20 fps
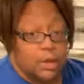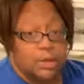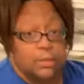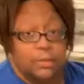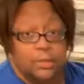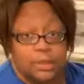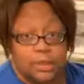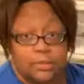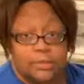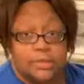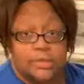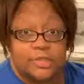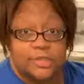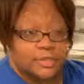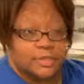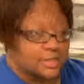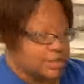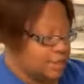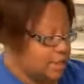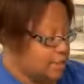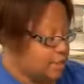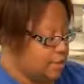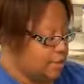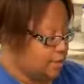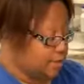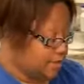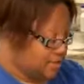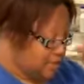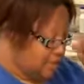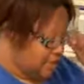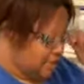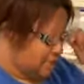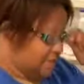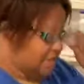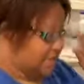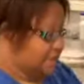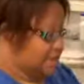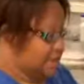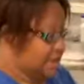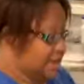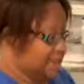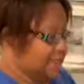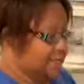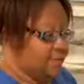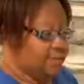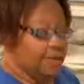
but let me just tell you, this is a